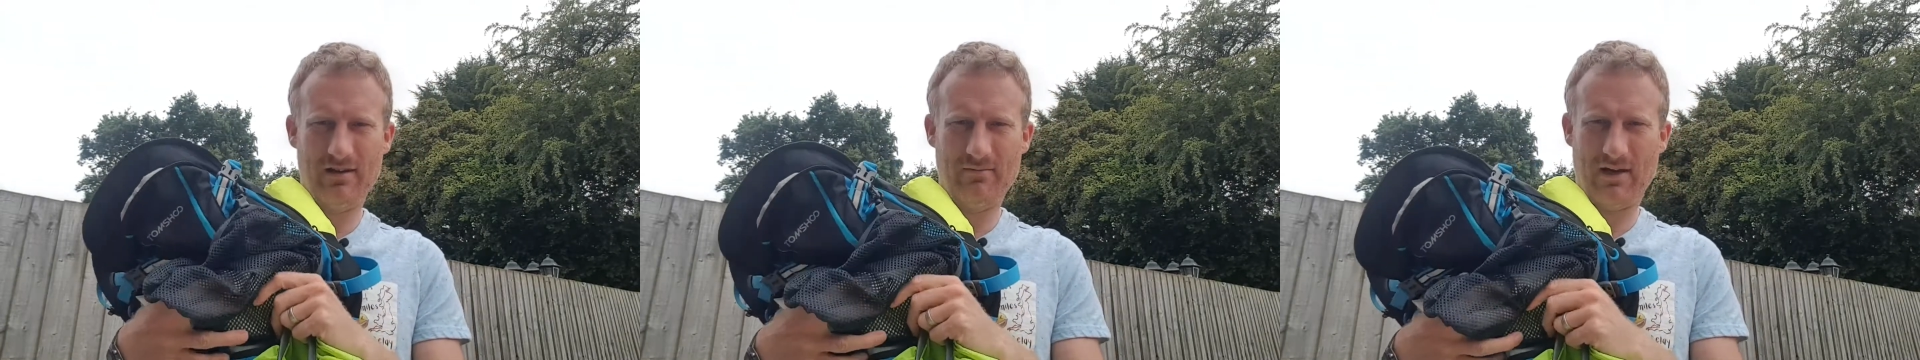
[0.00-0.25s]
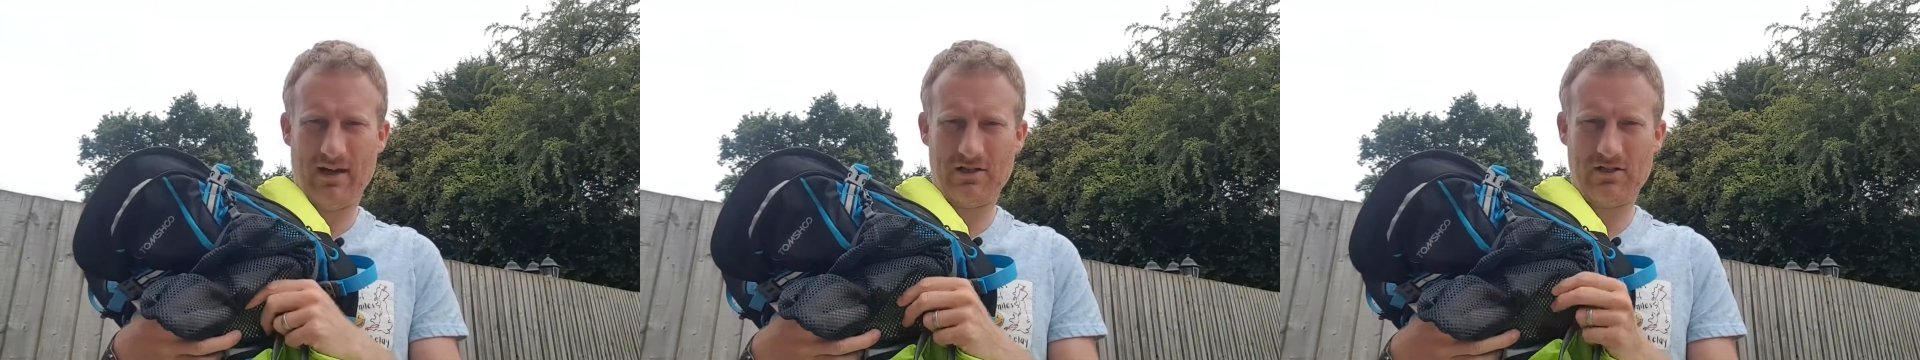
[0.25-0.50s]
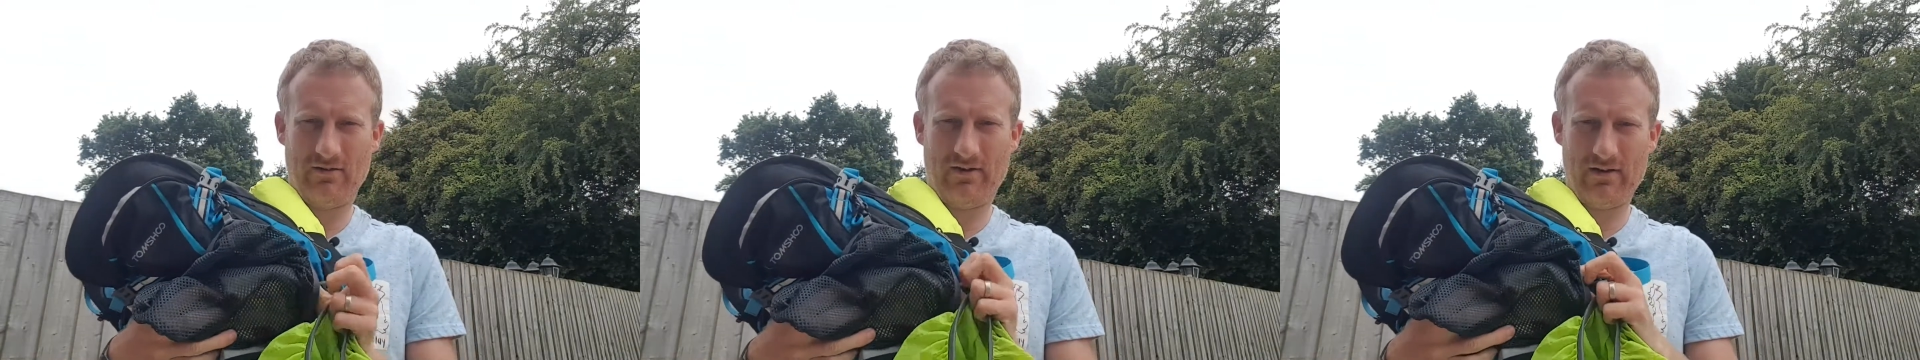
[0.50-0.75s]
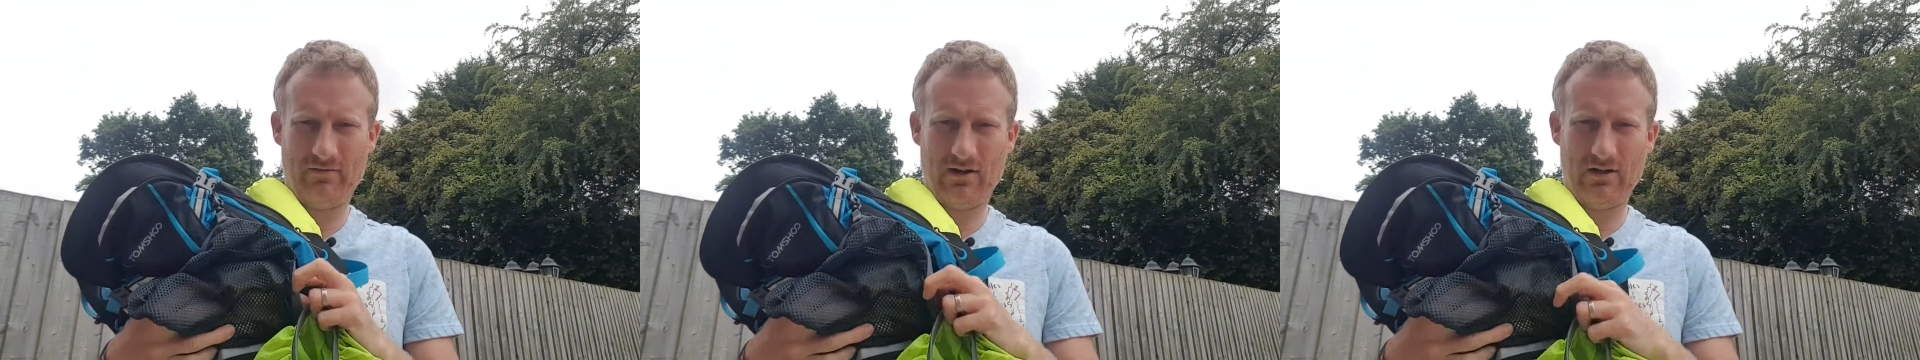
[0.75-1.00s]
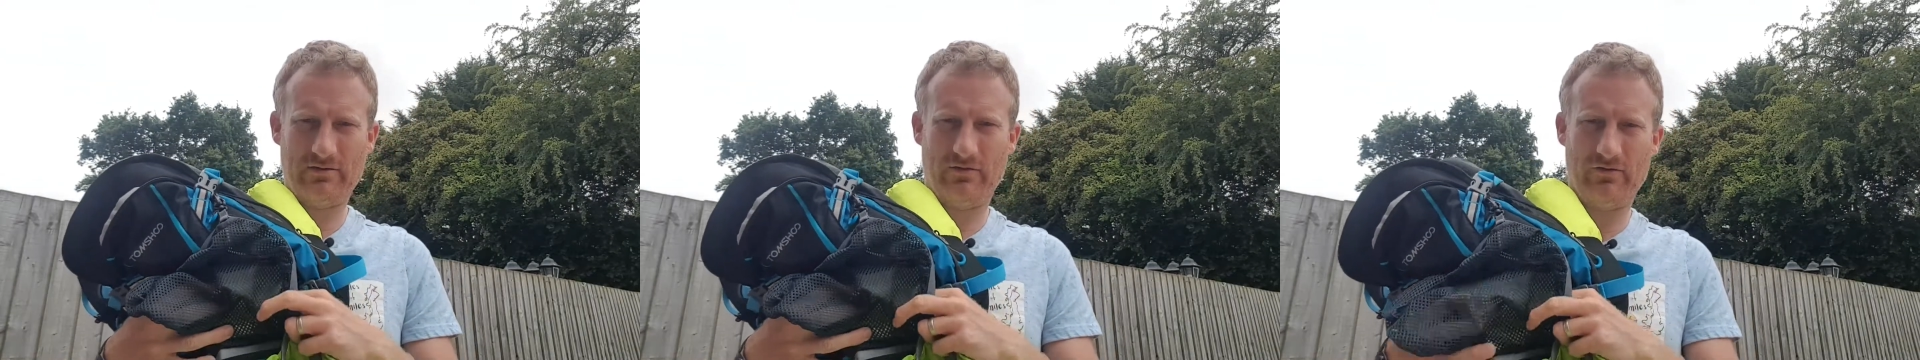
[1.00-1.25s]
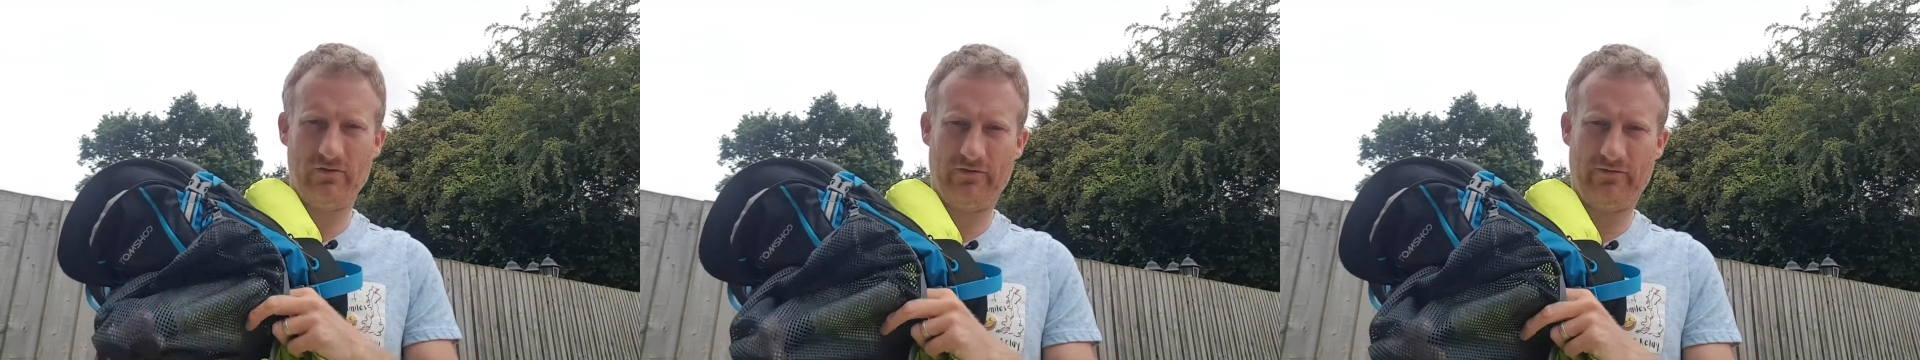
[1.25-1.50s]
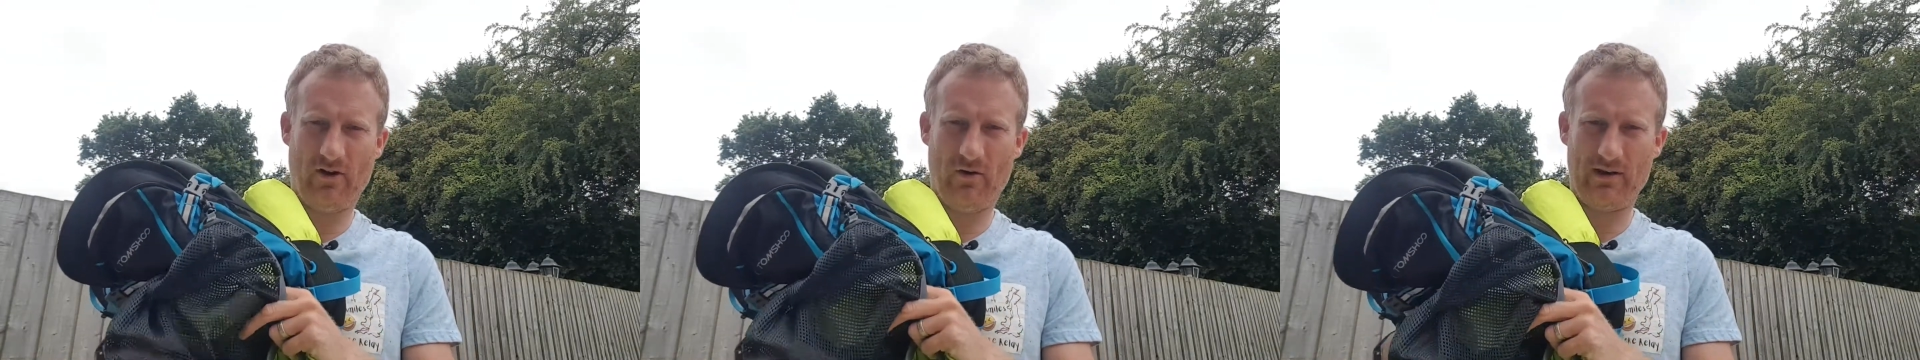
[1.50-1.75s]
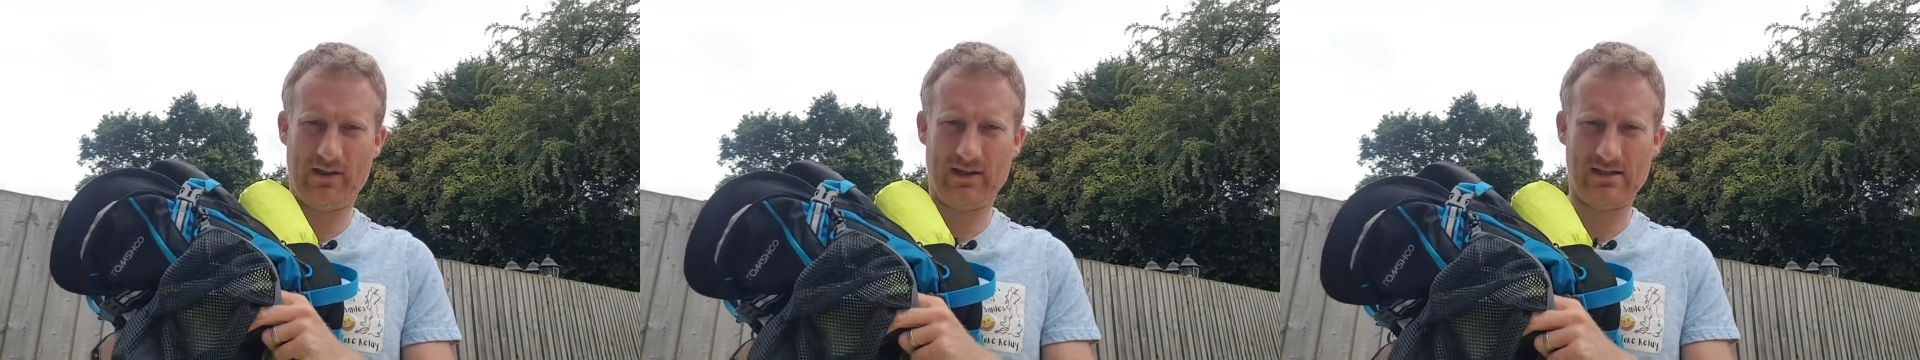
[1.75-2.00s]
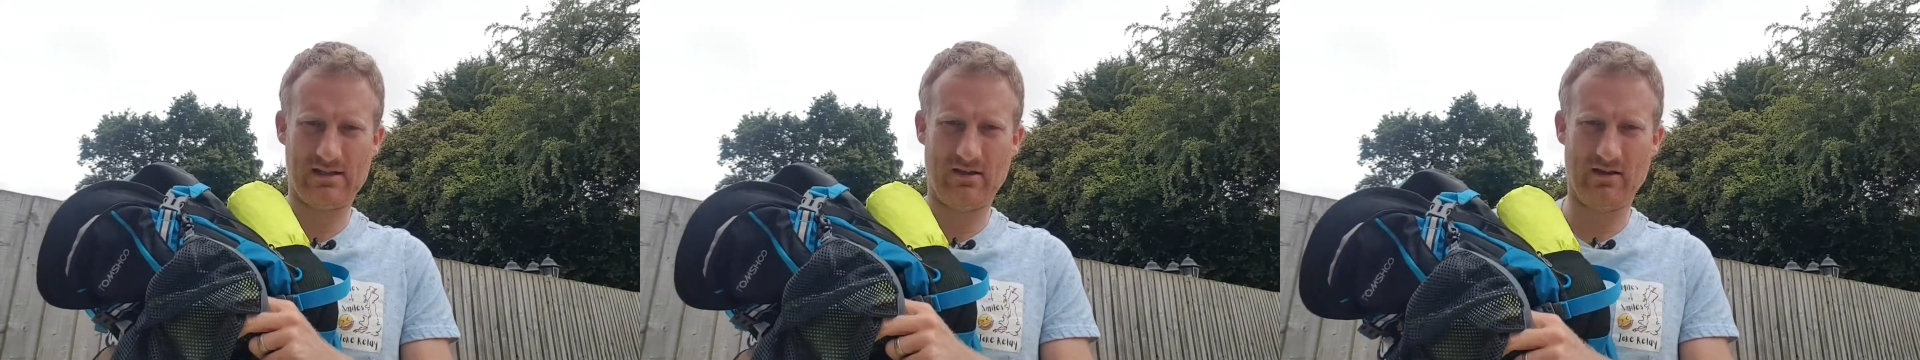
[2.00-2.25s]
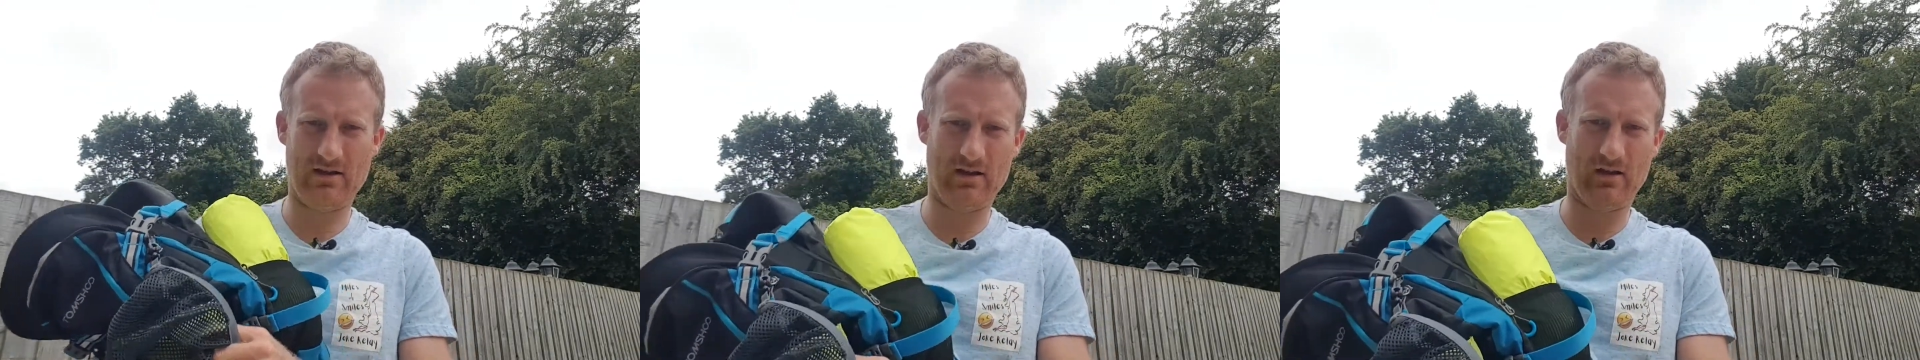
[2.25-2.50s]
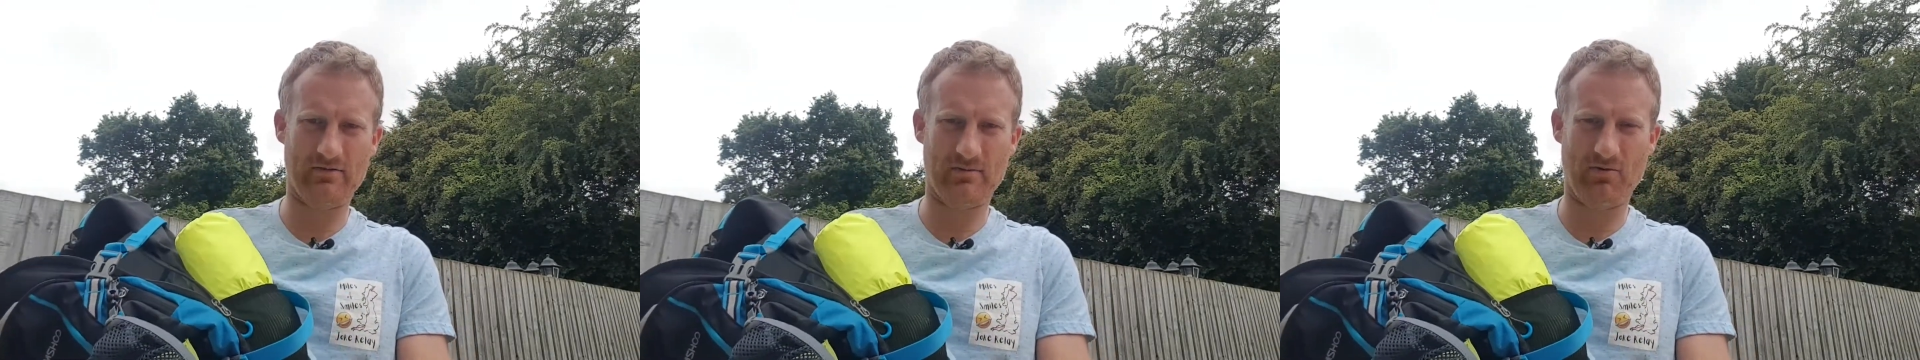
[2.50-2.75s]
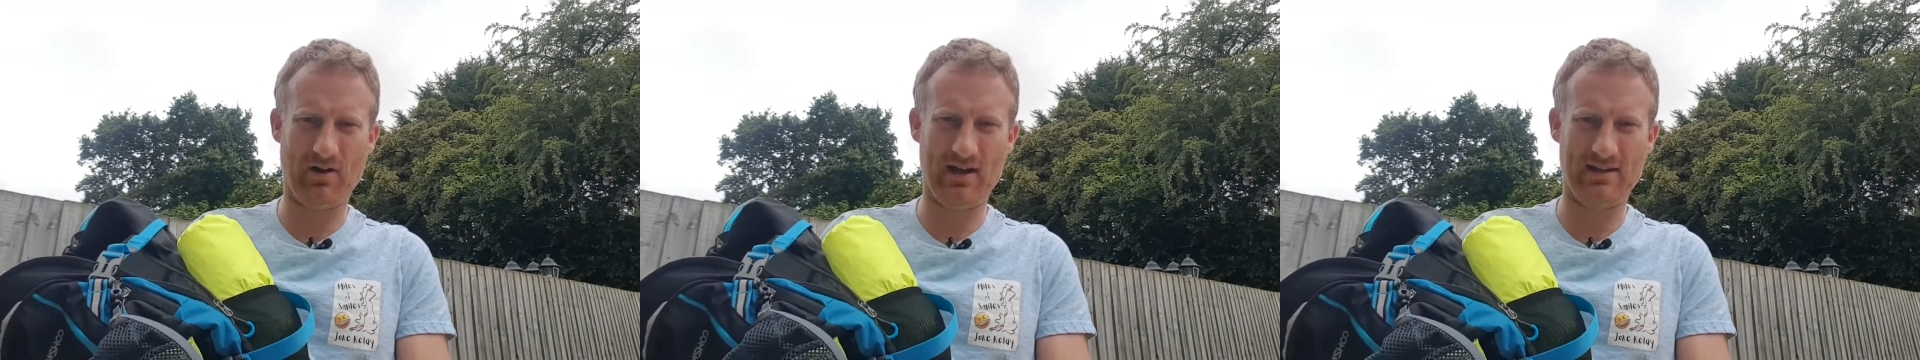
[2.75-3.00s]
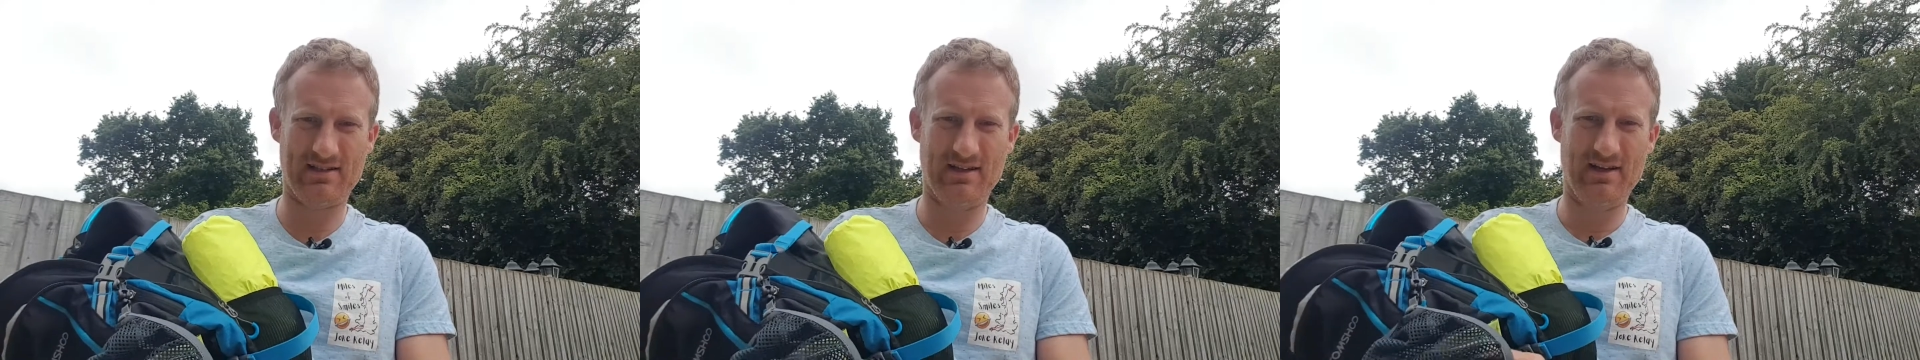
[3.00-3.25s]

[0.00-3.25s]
But actually I found it really useful for throwing things like loaves of bread